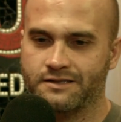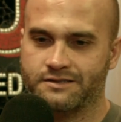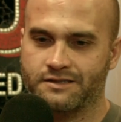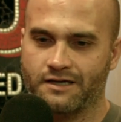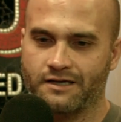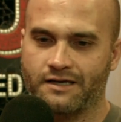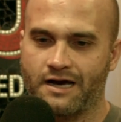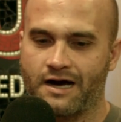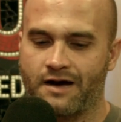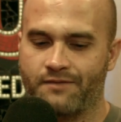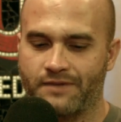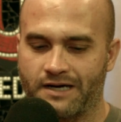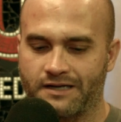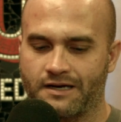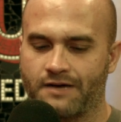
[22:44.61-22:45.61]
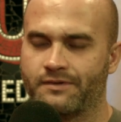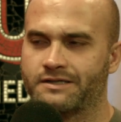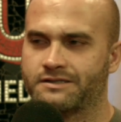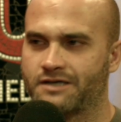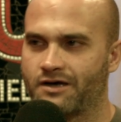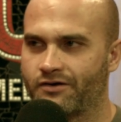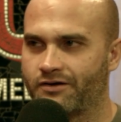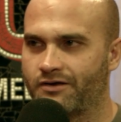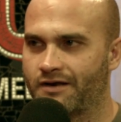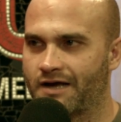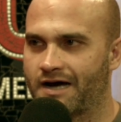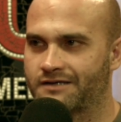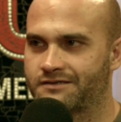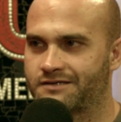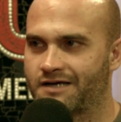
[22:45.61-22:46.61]
it's like yeah i'm not i'm not telling you
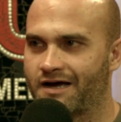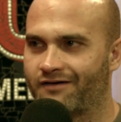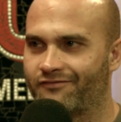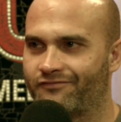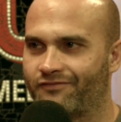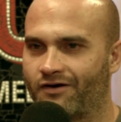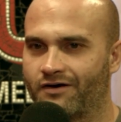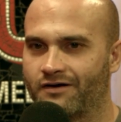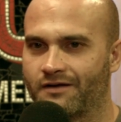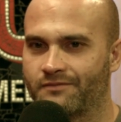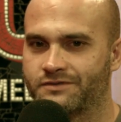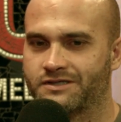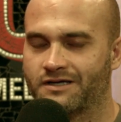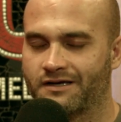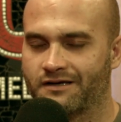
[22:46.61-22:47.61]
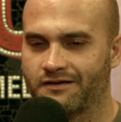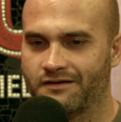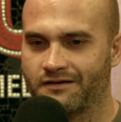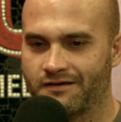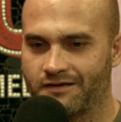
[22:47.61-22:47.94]
not to have fun i'm saying